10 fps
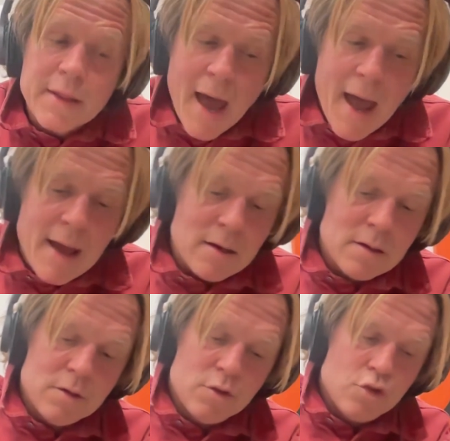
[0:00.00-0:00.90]
that,
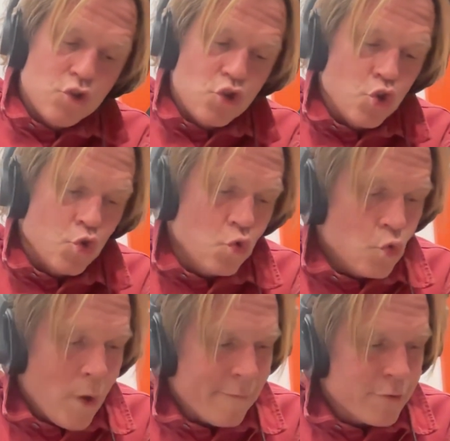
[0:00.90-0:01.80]

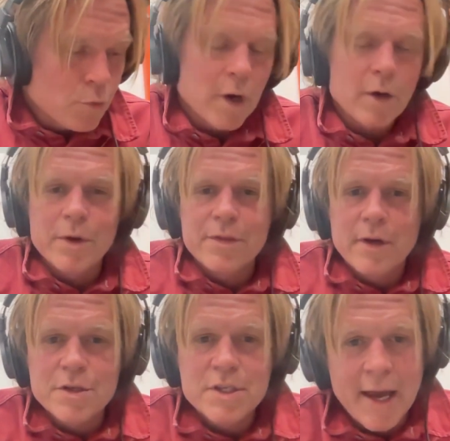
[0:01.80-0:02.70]
you have to work with
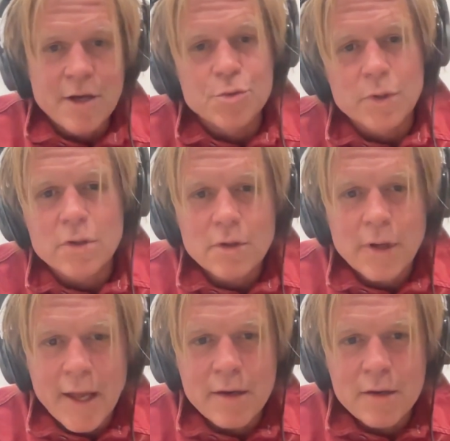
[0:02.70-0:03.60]
their schedule,
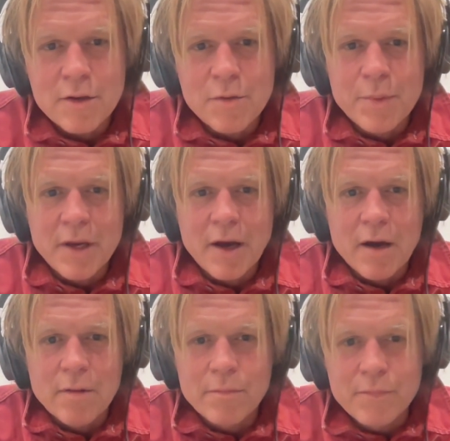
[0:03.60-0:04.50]
and you
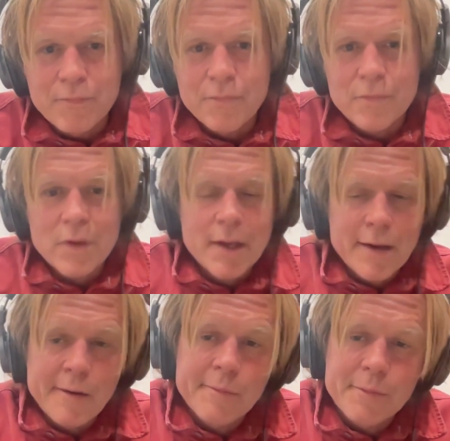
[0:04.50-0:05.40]
become.
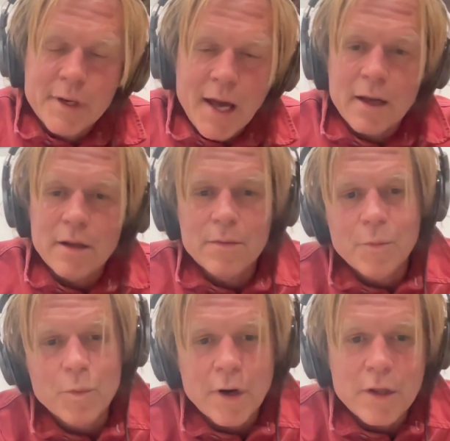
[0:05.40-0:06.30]

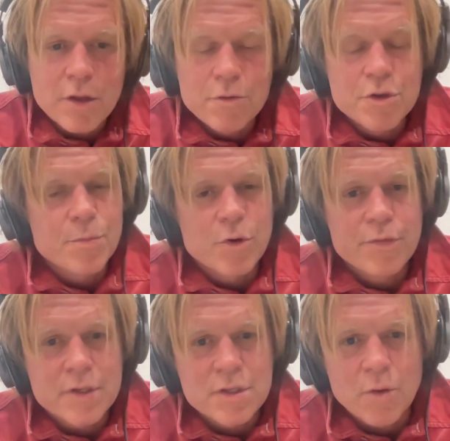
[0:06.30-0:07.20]
We're in a huge
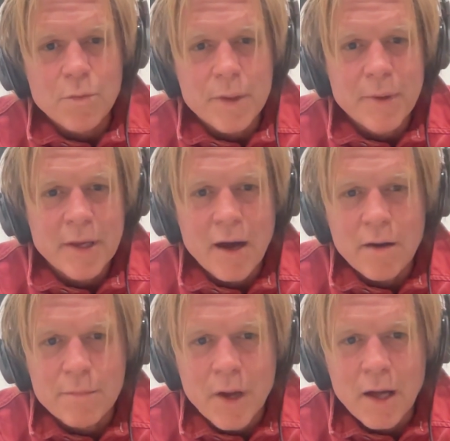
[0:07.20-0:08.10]
movie, so we
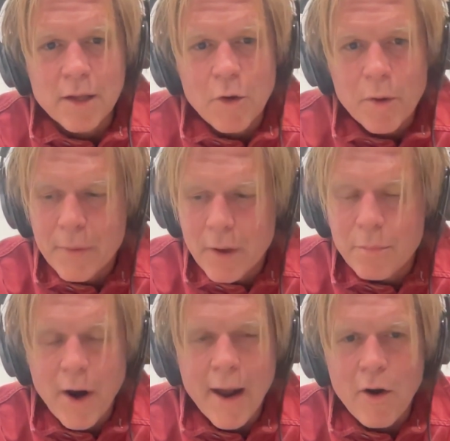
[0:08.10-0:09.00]
become a lower,
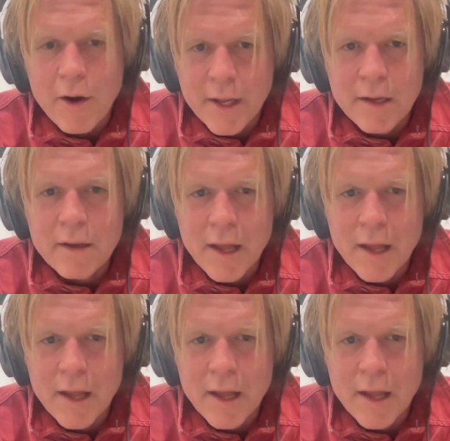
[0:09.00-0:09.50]
priority,